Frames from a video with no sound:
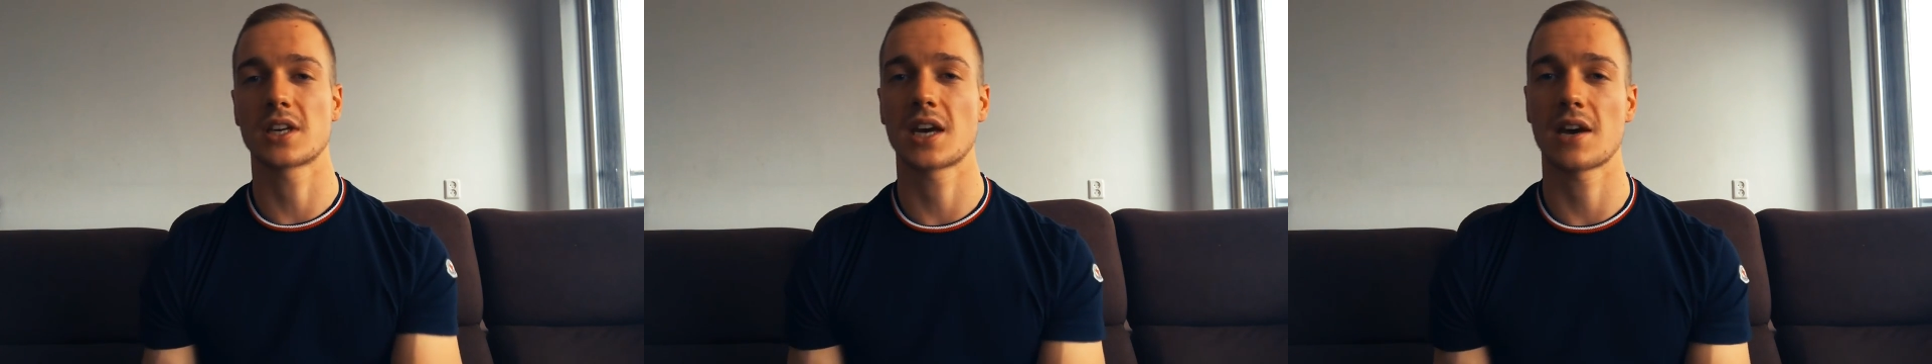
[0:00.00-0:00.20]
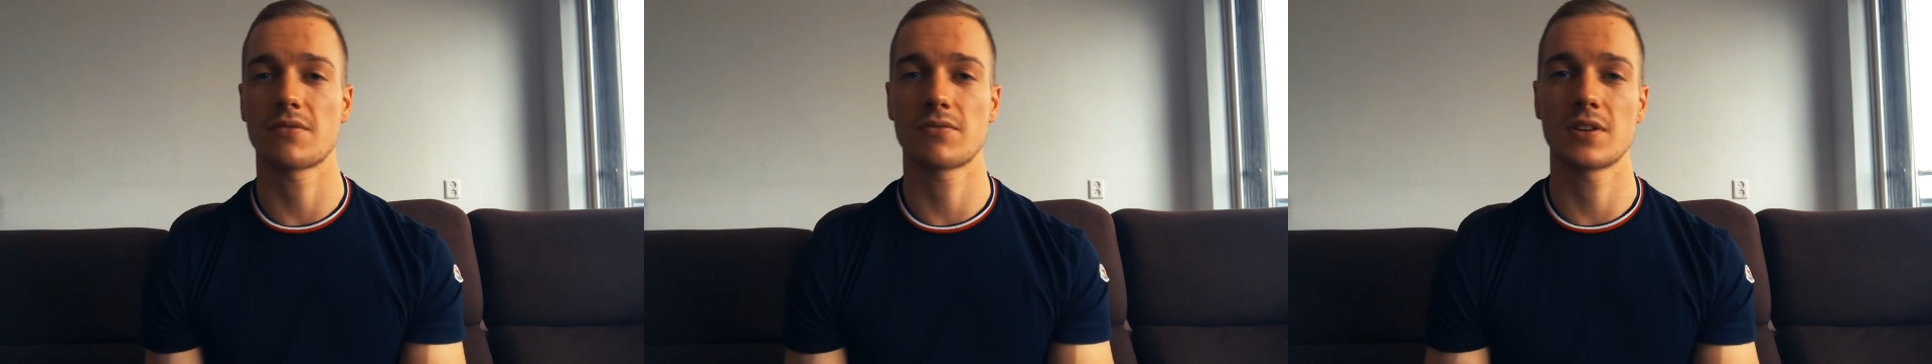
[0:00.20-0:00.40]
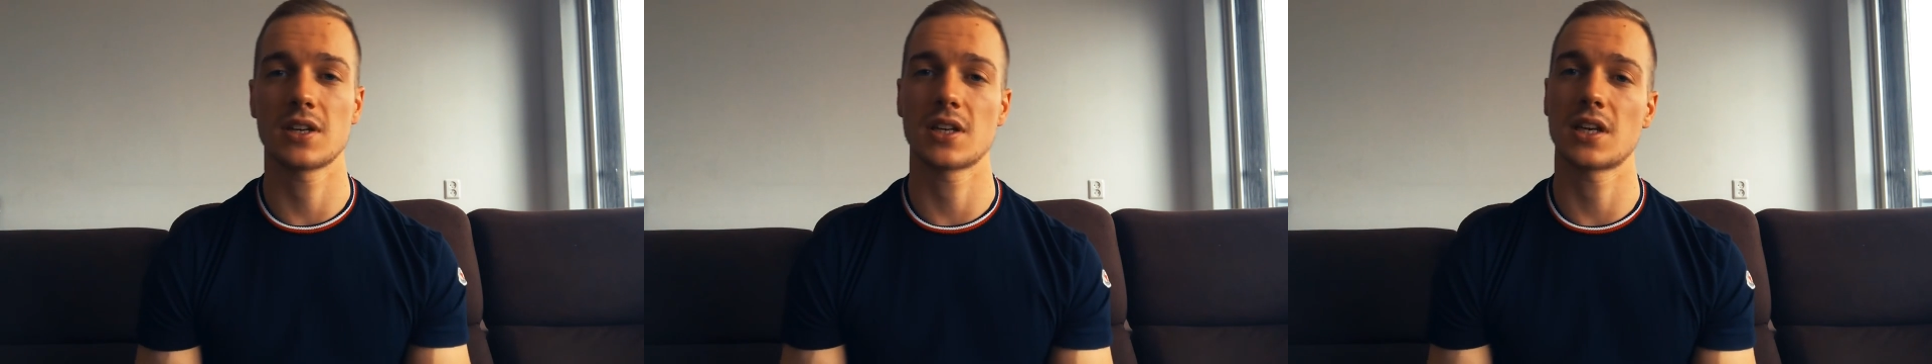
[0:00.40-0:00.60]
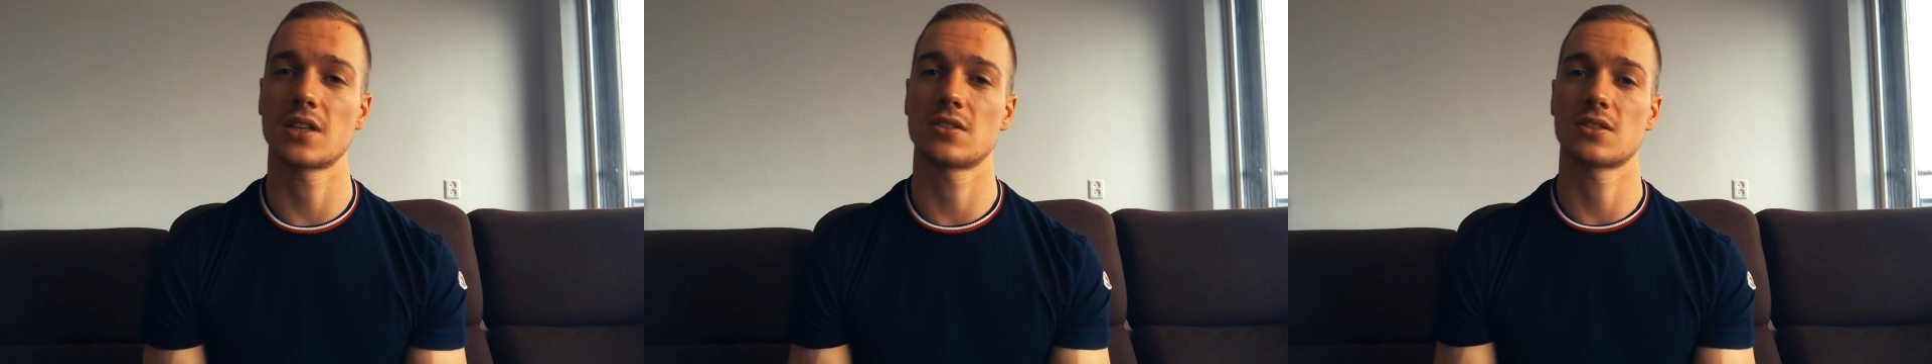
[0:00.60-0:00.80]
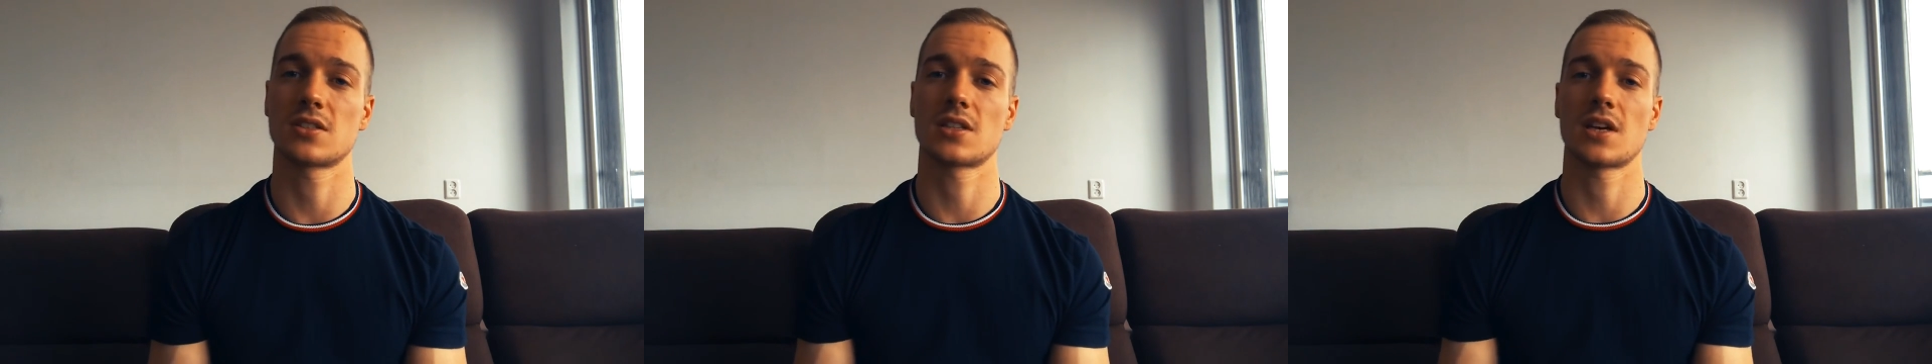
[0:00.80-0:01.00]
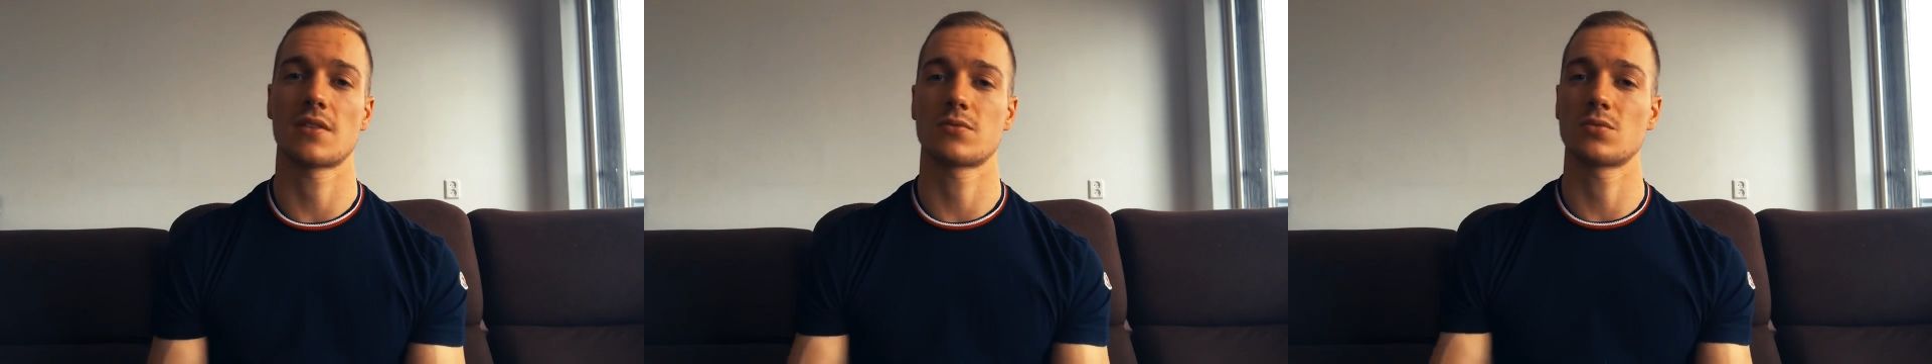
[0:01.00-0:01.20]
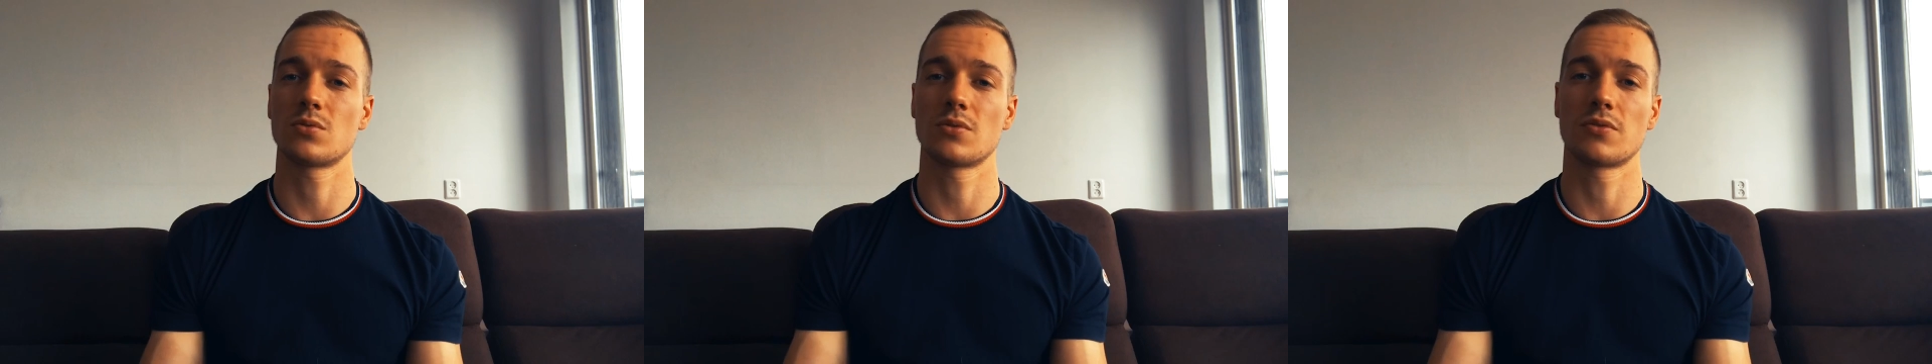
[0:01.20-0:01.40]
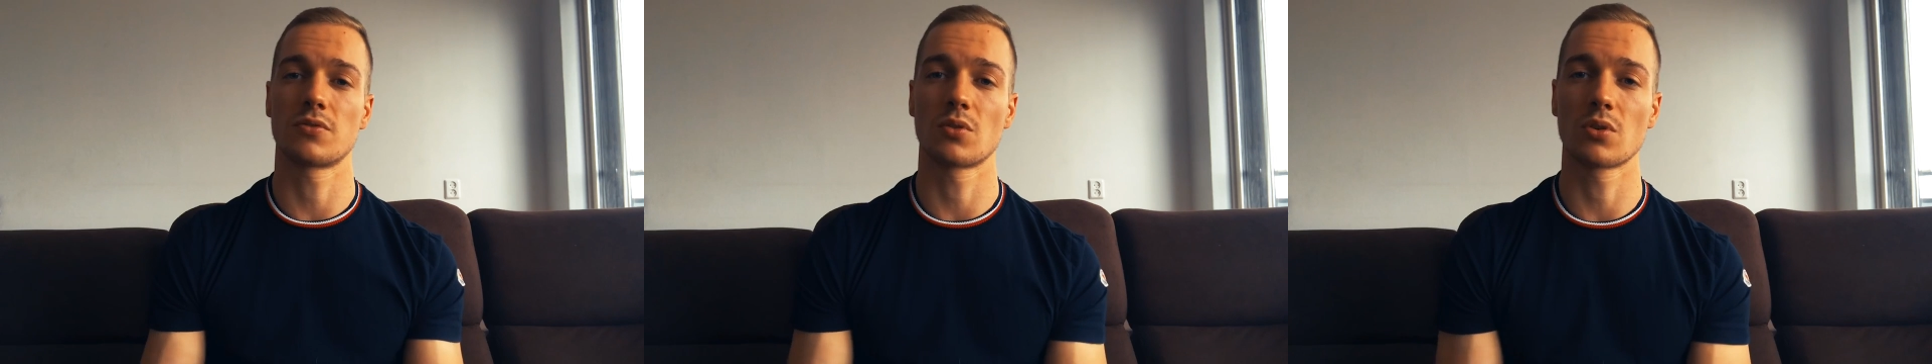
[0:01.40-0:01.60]
caffeine and just have 2
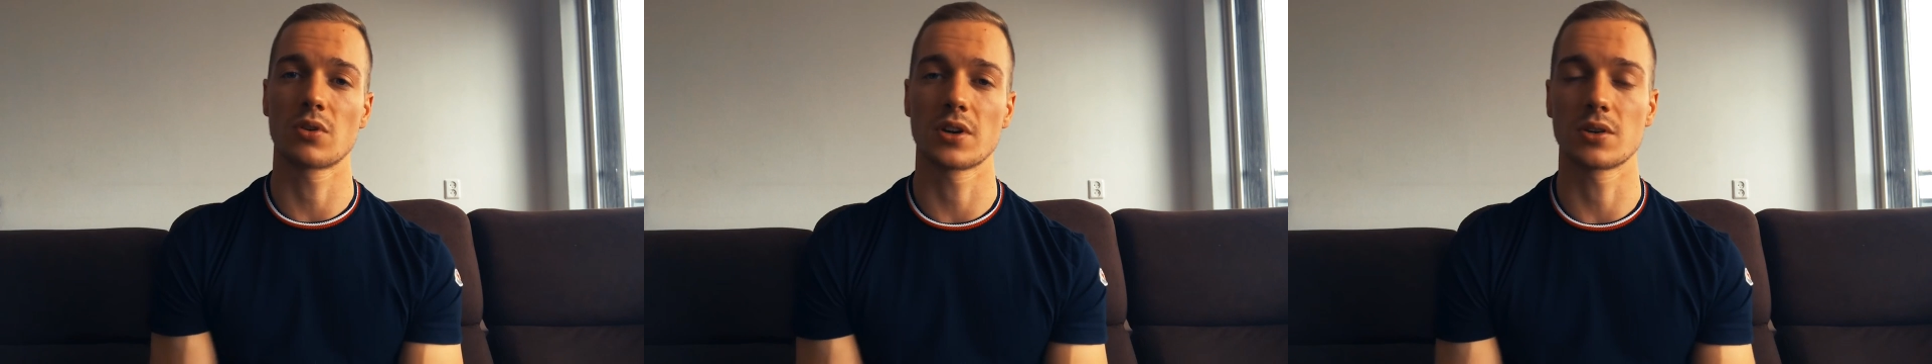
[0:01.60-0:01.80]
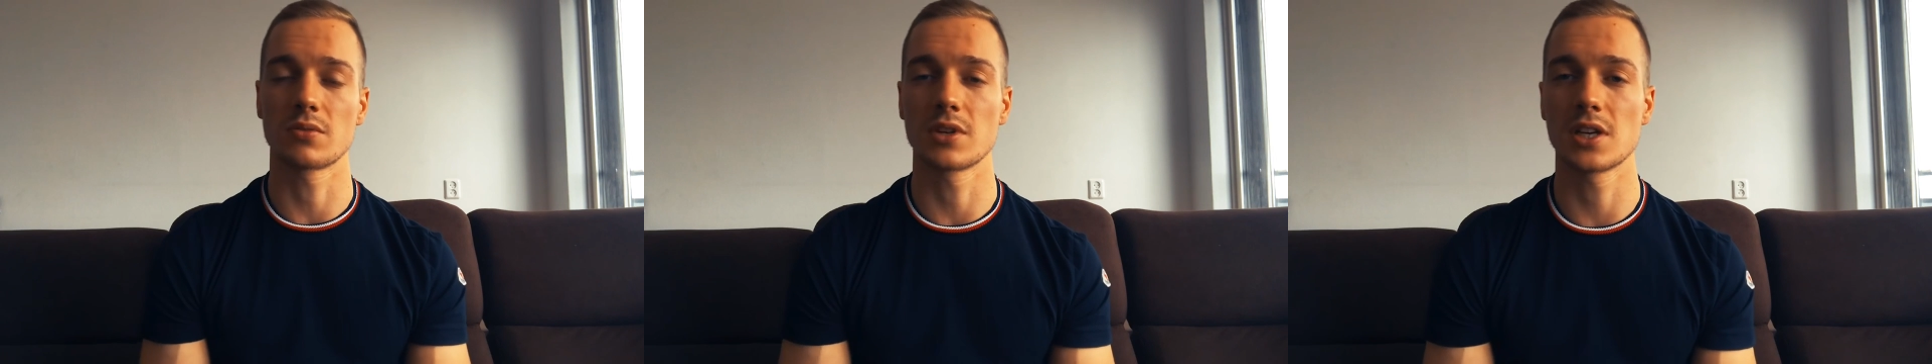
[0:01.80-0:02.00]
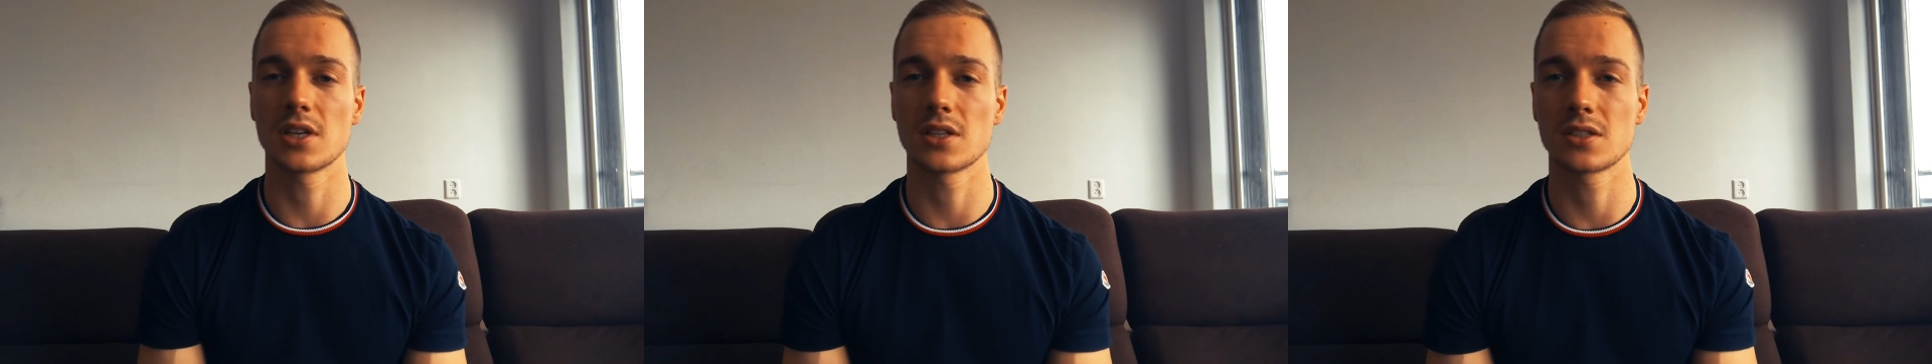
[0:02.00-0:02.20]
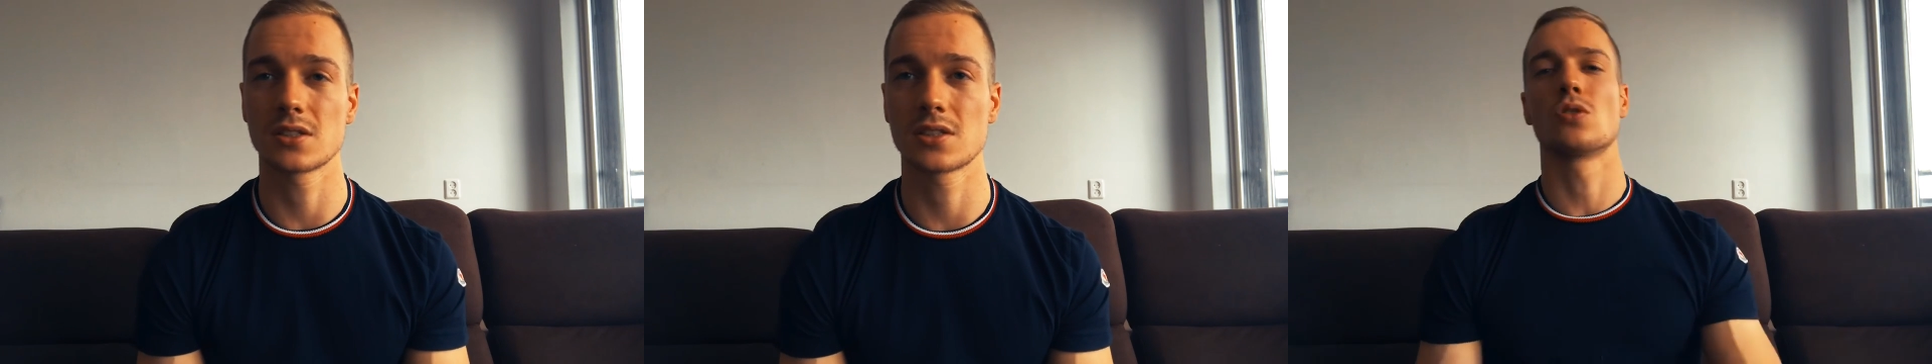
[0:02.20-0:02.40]
to 4 ingredients.